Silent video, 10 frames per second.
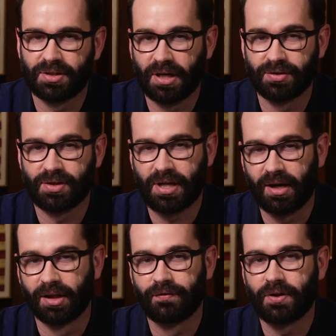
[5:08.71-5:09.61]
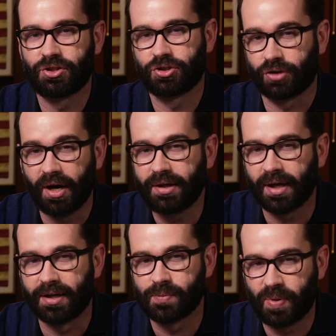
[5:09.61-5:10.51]
It tells the tale of
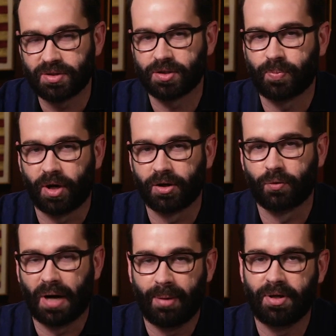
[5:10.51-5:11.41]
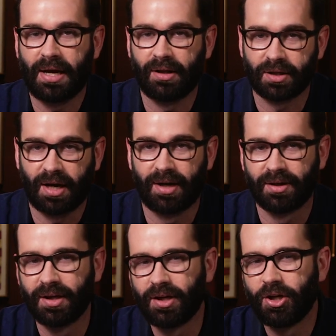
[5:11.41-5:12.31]
Strike and his business partner, Robin
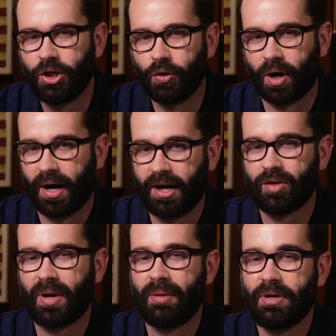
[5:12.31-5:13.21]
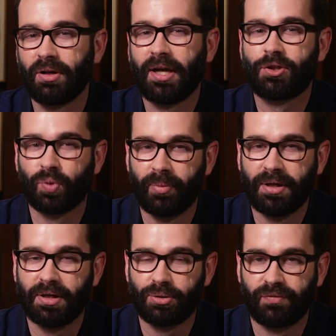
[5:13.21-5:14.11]
Ellicott, who are hired by a middle-aged
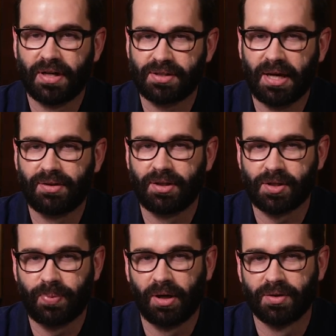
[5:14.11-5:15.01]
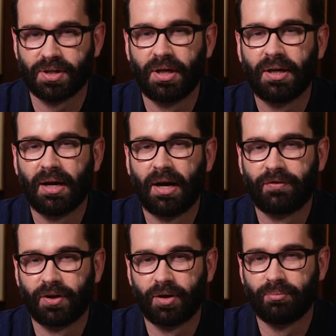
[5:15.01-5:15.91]
woman to investigate the disappearance
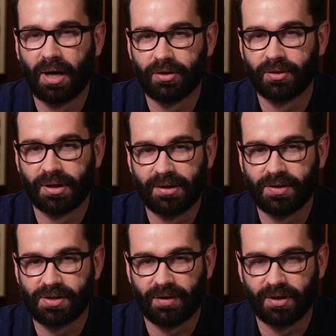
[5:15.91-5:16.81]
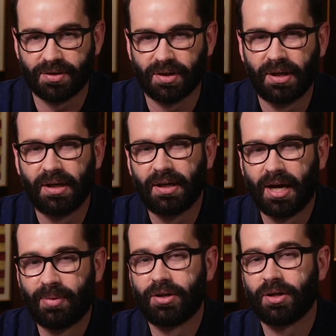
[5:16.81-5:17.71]
of her mother in the 1970s.
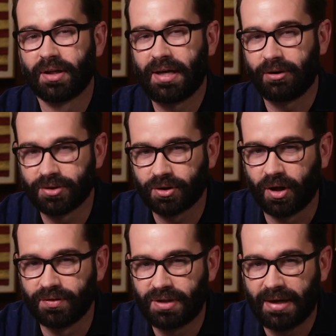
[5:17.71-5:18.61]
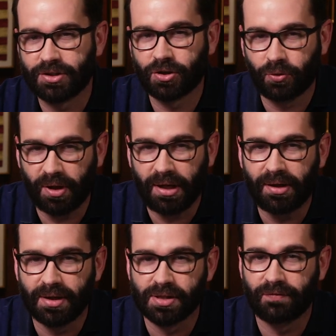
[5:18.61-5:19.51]
A character called Dennis
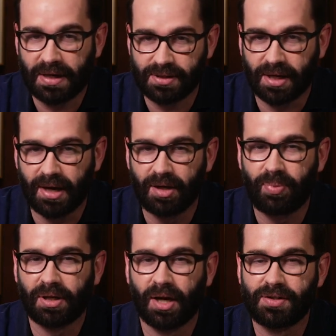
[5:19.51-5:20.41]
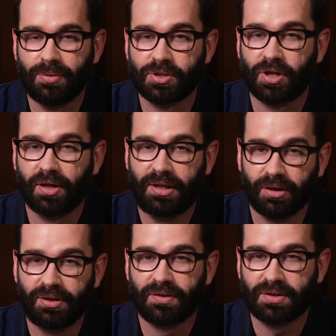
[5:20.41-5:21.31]
Creed is investigated because he was thought
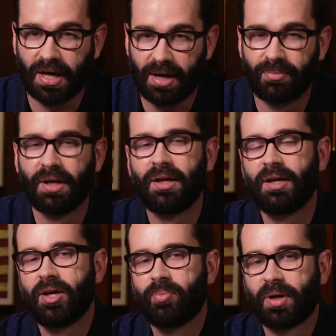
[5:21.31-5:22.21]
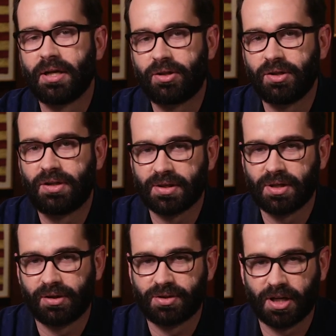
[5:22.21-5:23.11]
guilty at the time, but a good
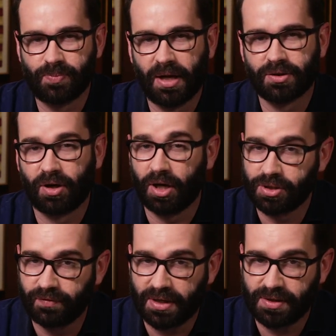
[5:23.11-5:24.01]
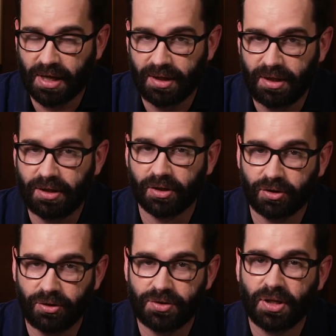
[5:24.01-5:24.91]
dozen other suspects are also investigated. He
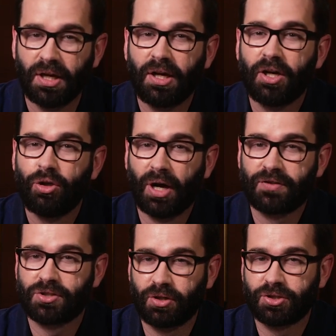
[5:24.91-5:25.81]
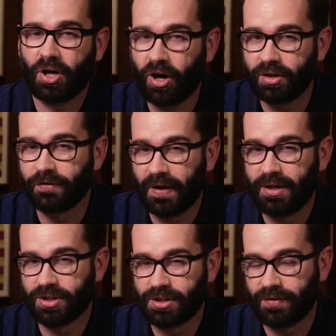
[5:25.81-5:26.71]
concludes, "You have to search hard to
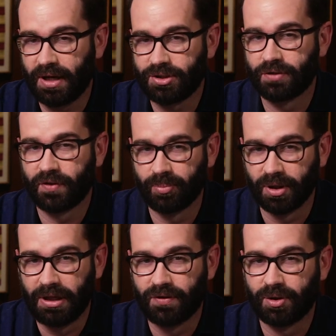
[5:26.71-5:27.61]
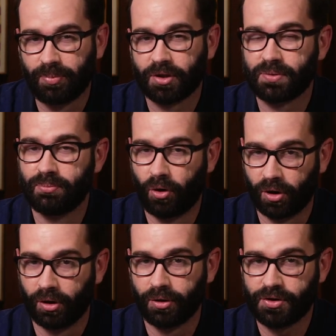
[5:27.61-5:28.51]
find a justification for the belief that the book's
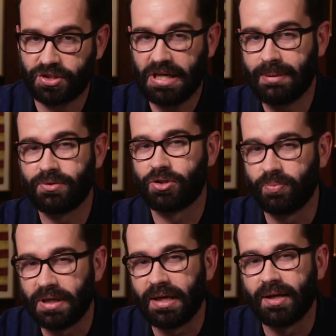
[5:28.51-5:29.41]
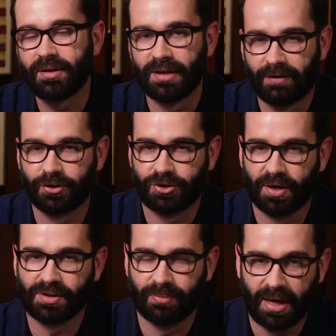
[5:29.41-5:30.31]
moral seems to be never
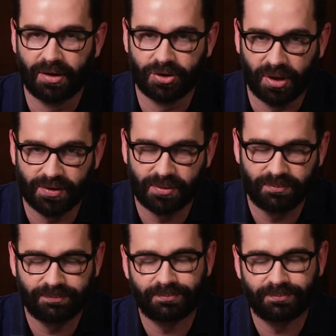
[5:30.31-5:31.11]
trust a man in a dress."